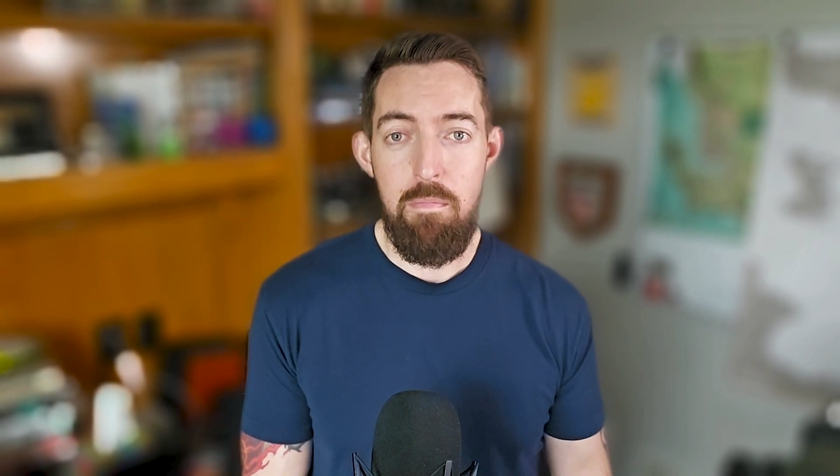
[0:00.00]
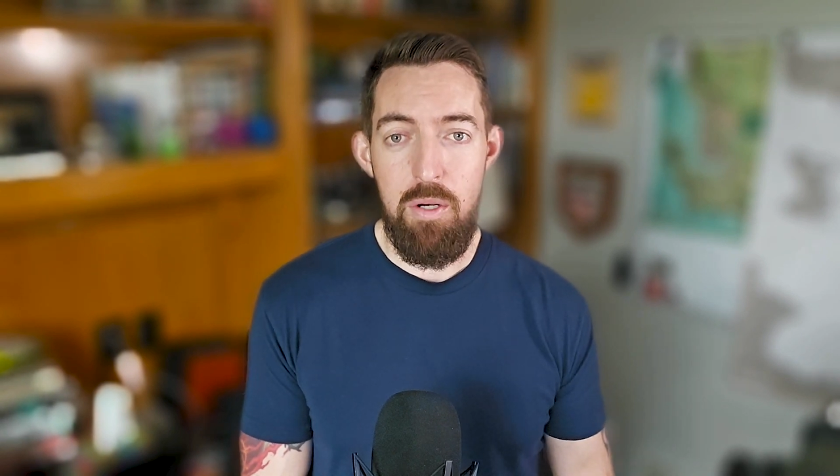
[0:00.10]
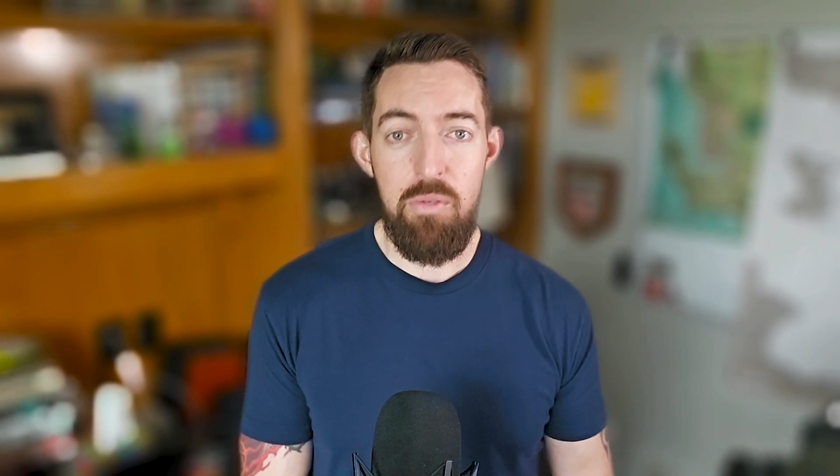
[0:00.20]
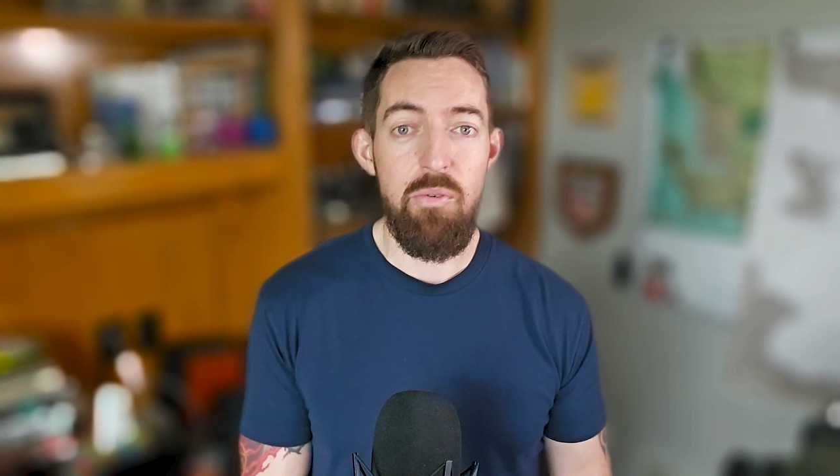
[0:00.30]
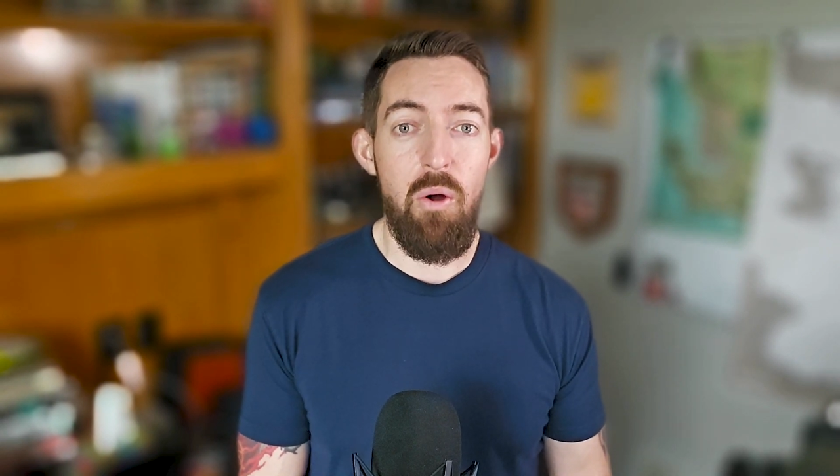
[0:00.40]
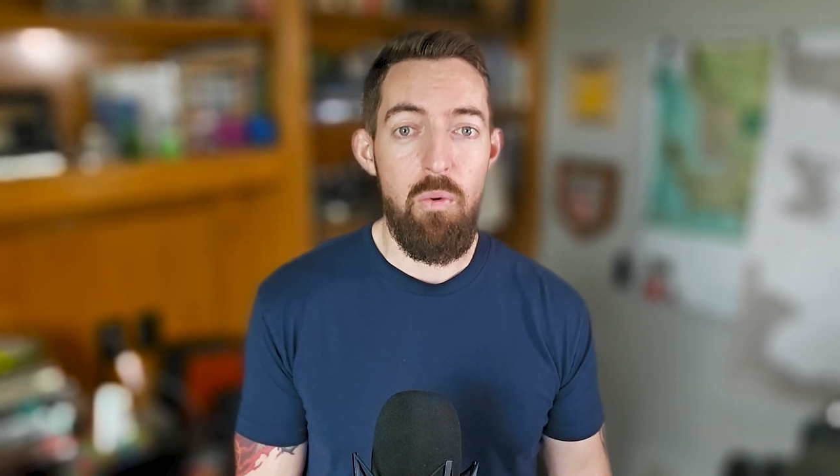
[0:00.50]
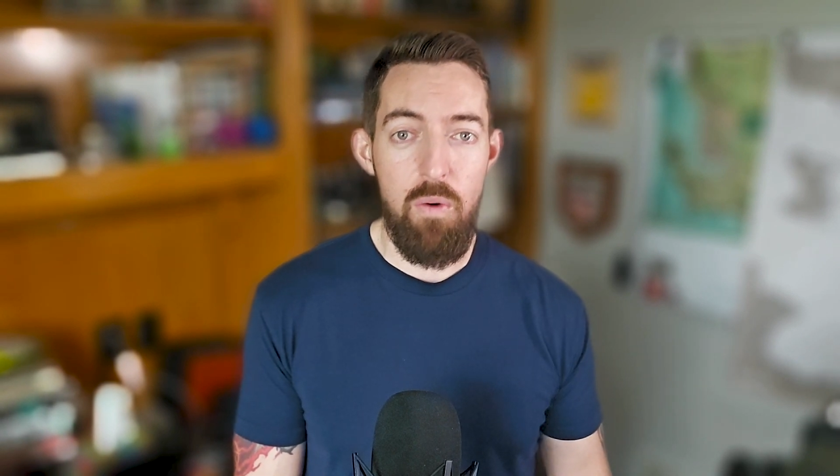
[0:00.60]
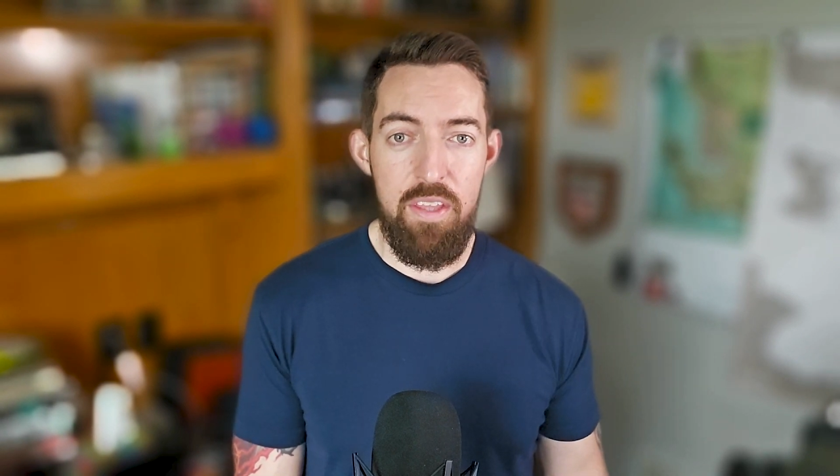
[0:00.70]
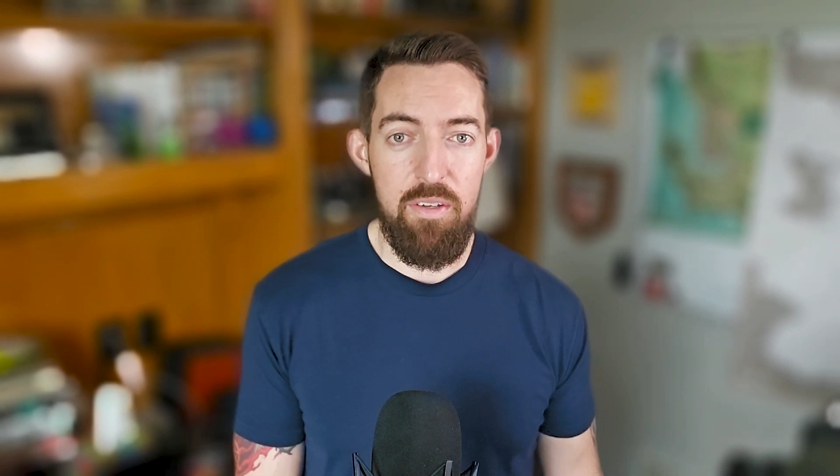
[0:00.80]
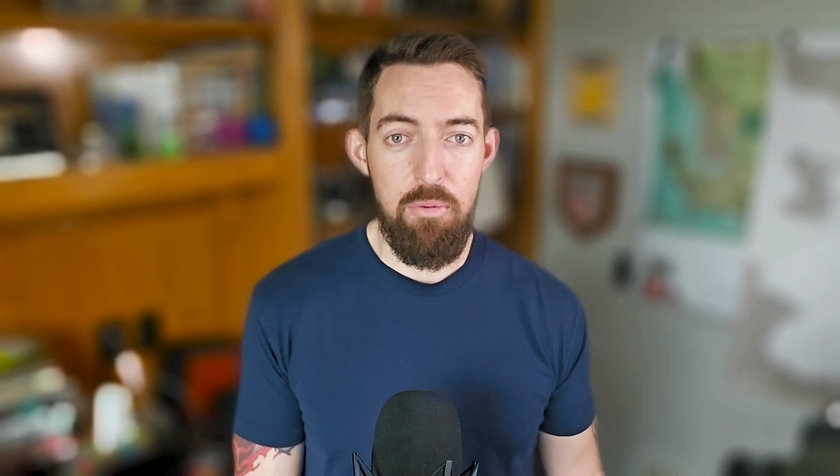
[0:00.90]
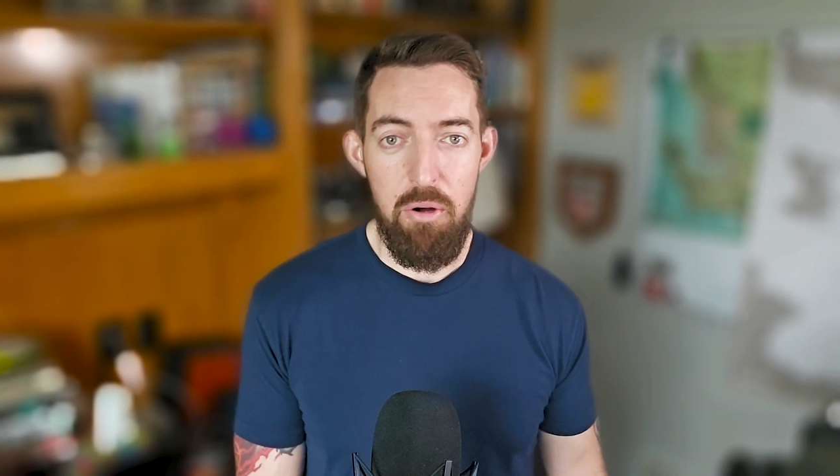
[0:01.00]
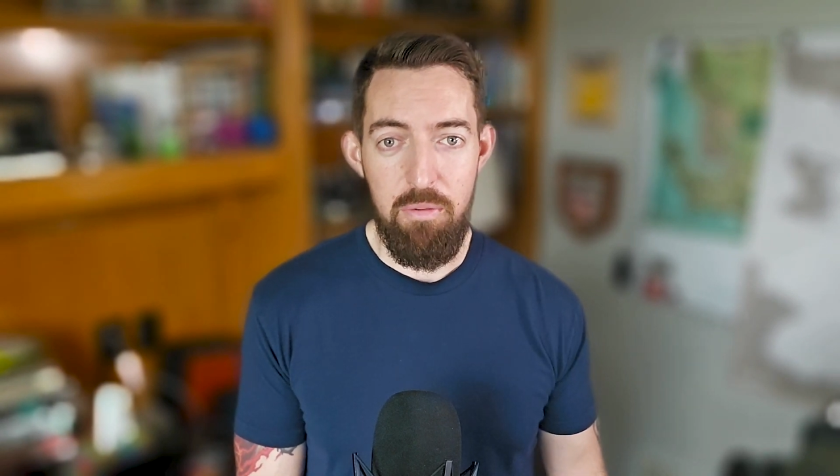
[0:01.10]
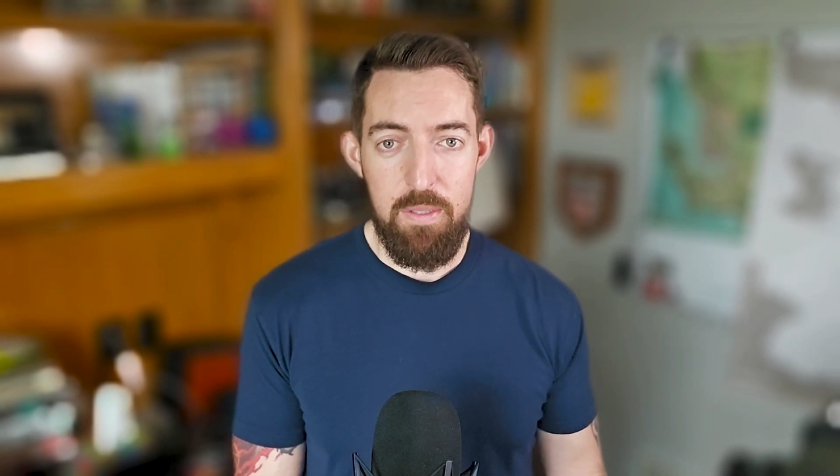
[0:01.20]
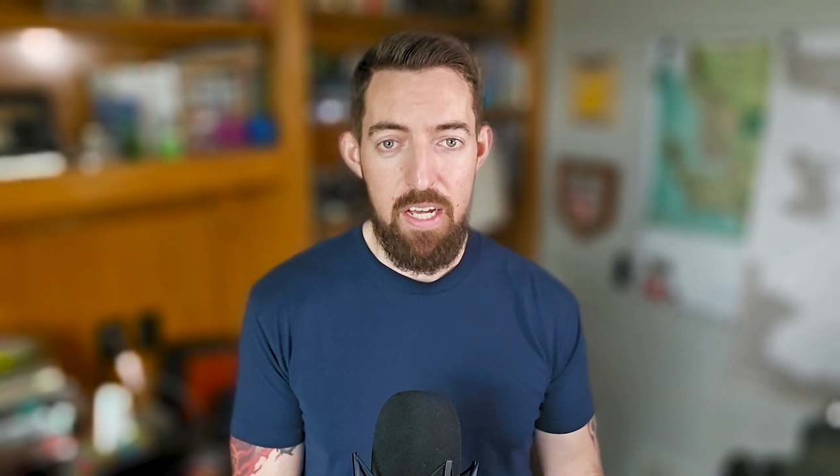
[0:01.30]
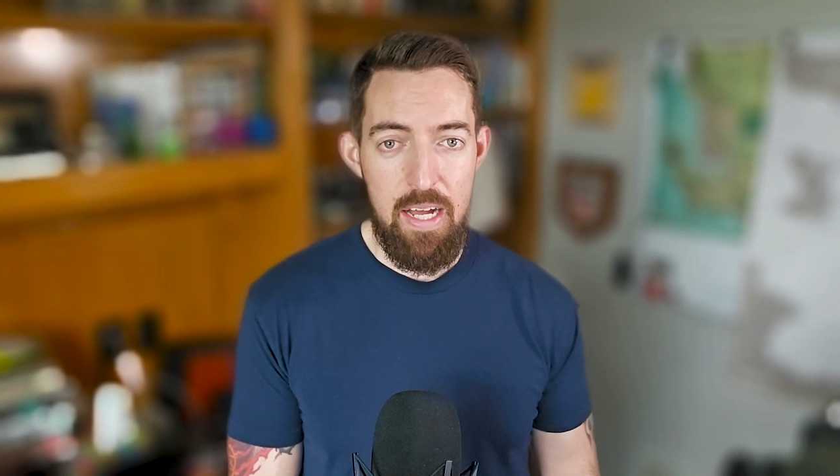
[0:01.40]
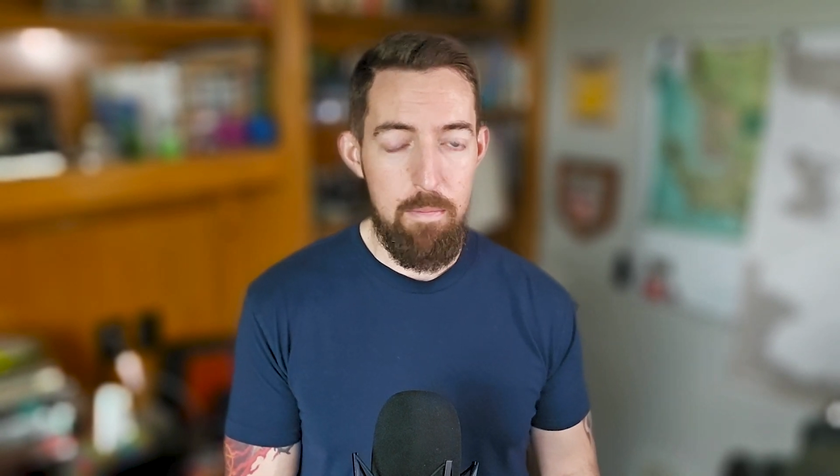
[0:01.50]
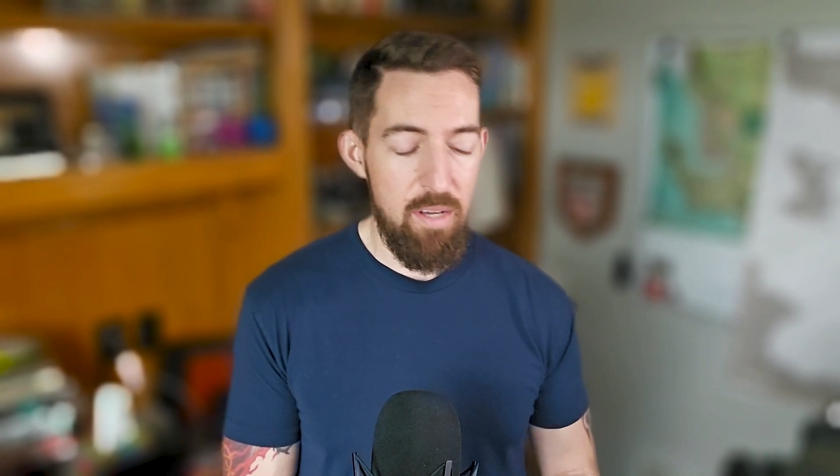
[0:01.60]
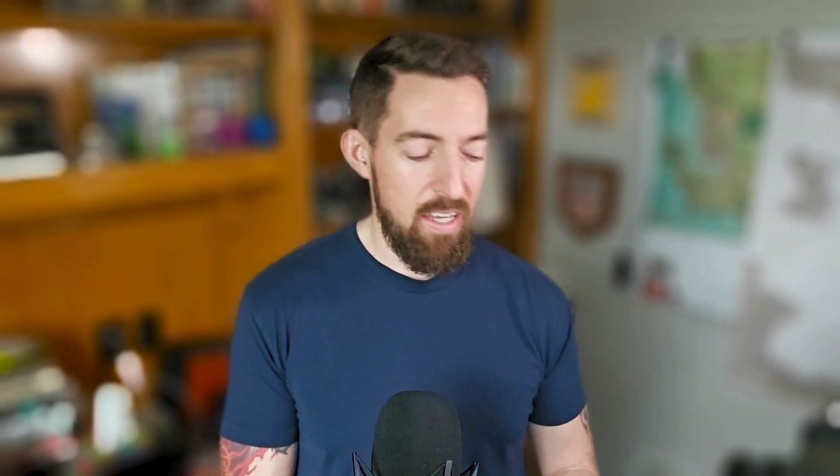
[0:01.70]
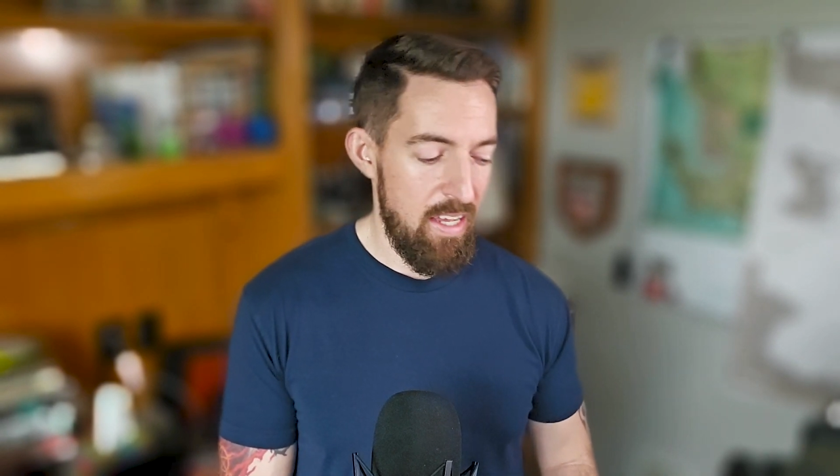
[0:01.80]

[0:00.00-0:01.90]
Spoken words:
Both grow with you over time.